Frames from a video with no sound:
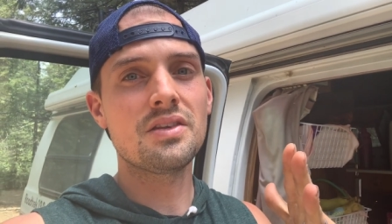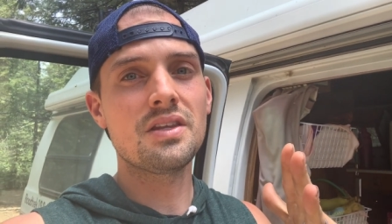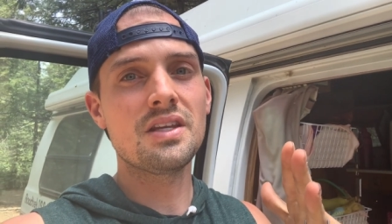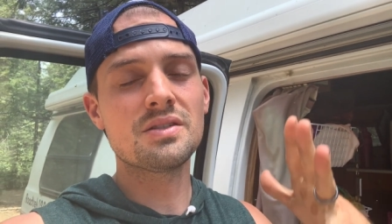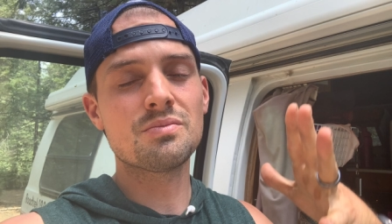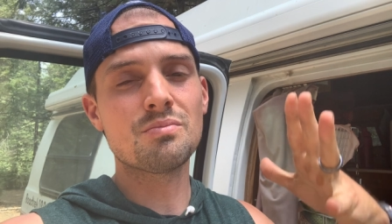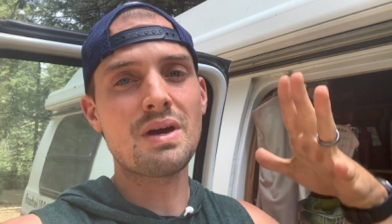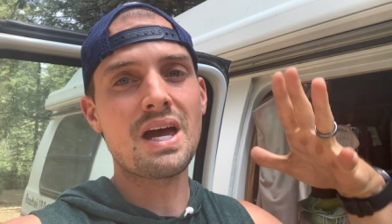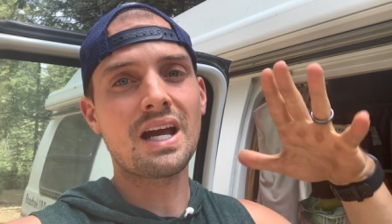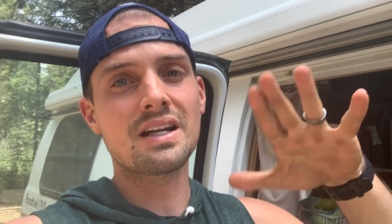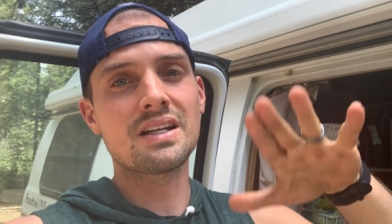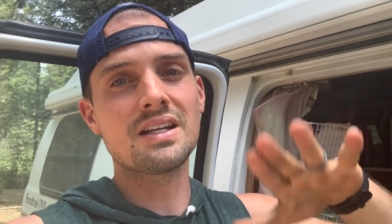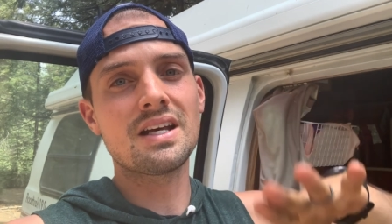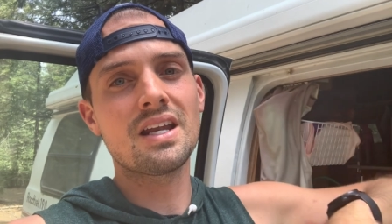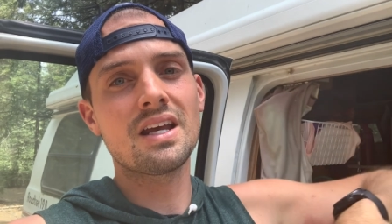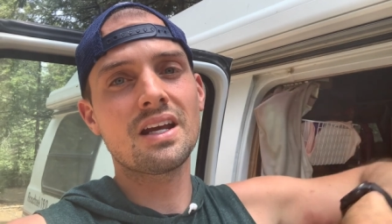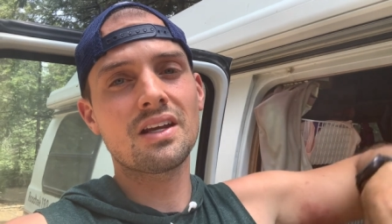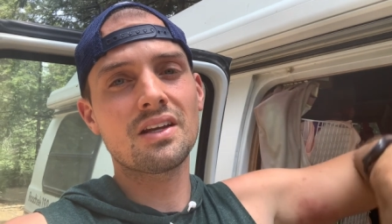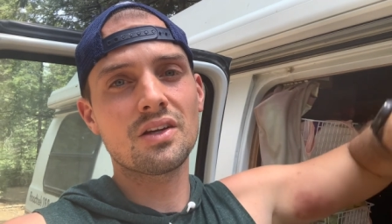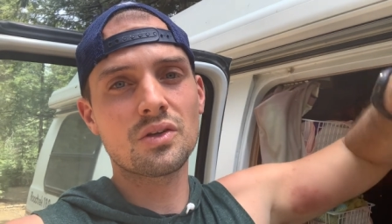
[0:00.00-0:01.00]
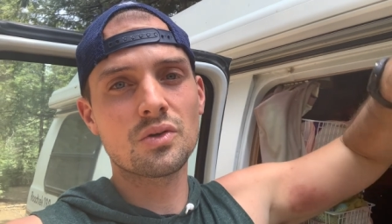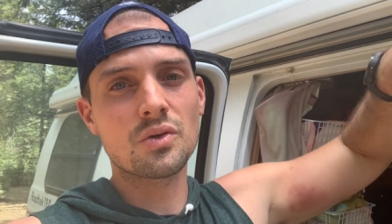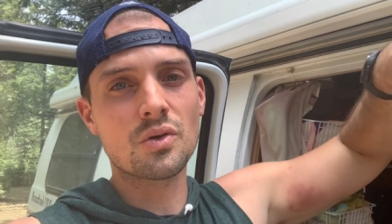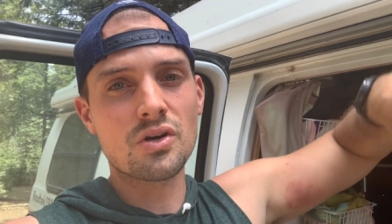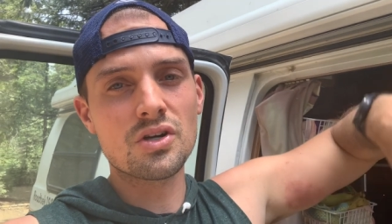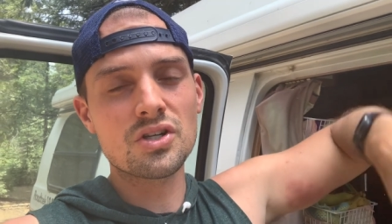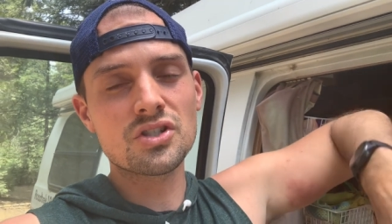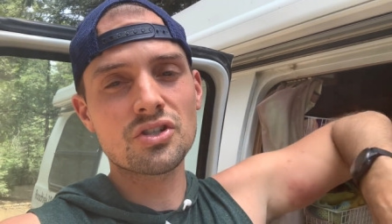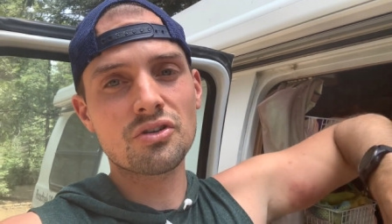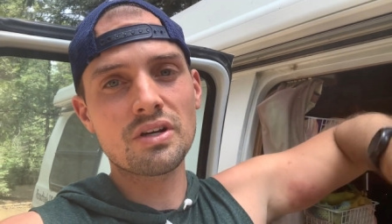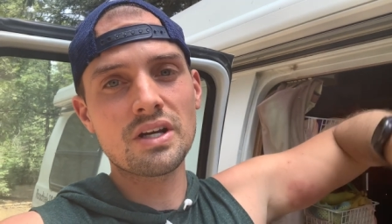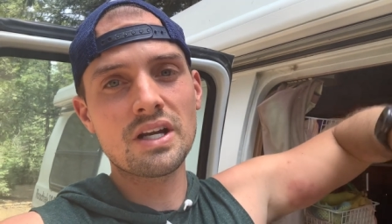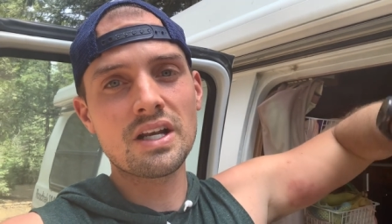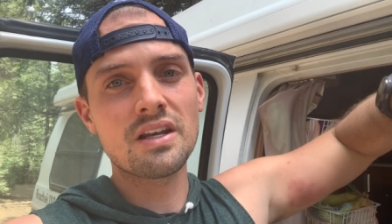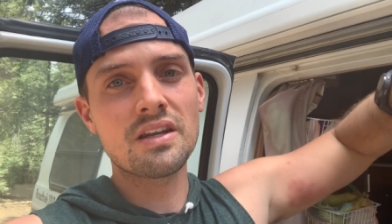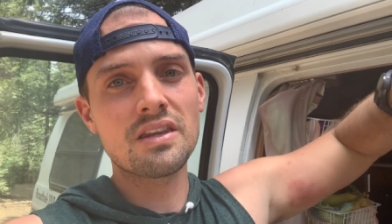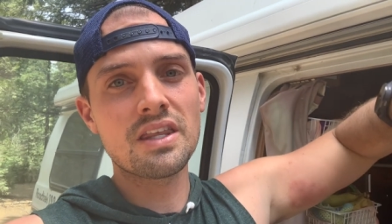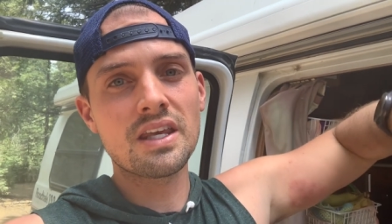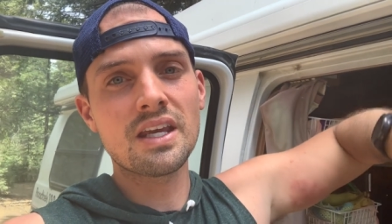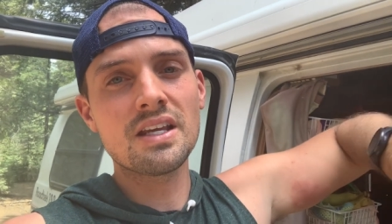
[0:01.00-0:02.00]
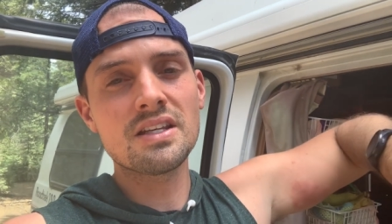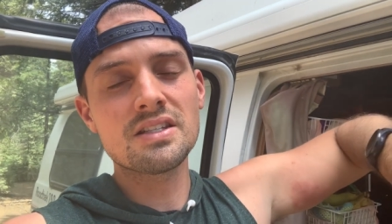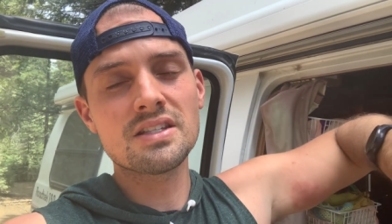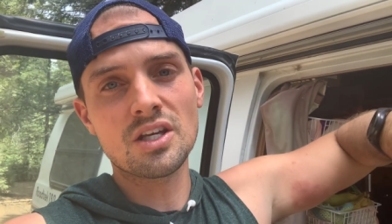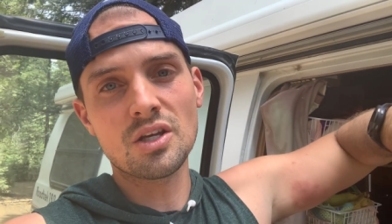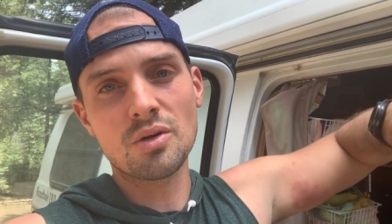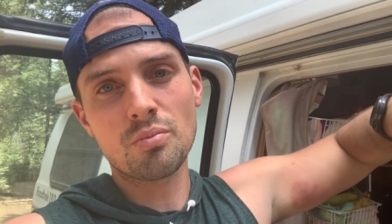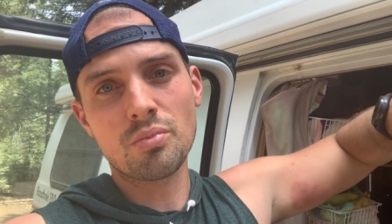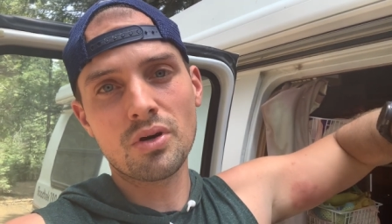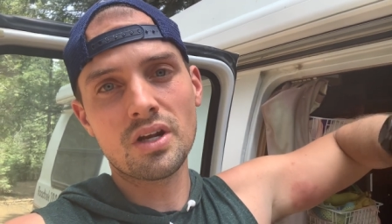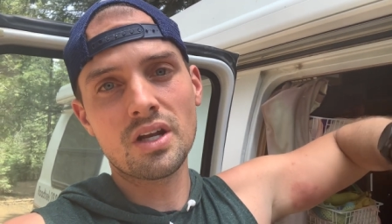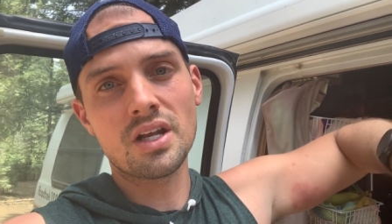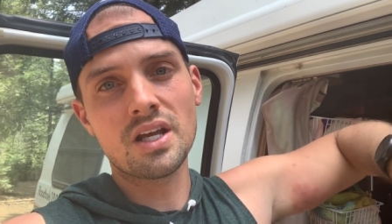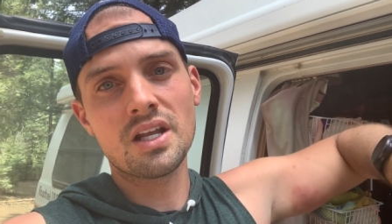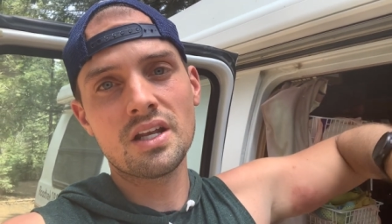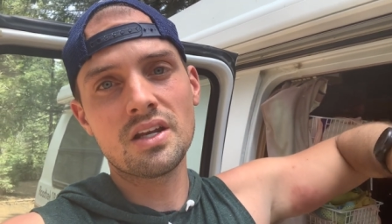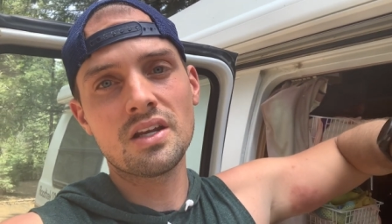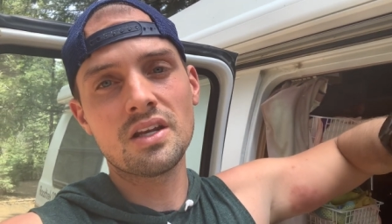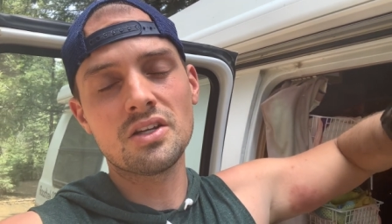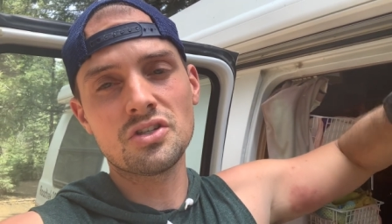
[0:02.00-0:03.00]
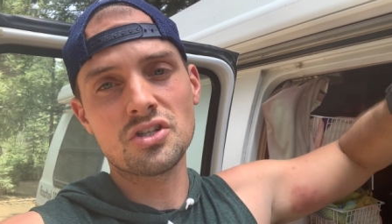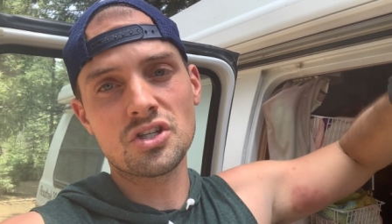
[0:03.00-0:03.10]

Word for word: these magnetic door screen thingies that you put in